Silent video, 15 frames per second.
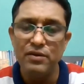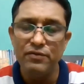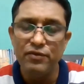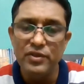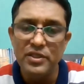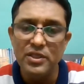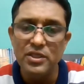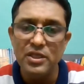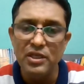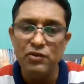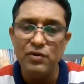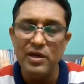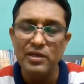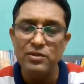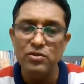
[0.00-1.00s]
which is
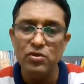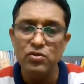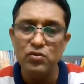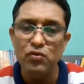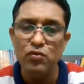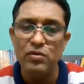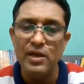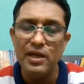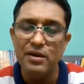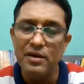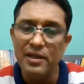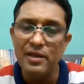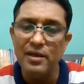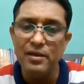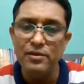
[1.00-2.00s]
required in the school.
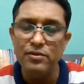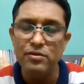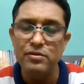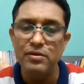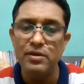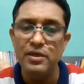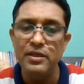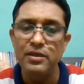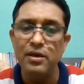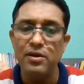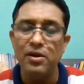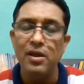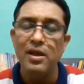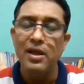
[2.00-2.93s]
Accordingly, in the third year,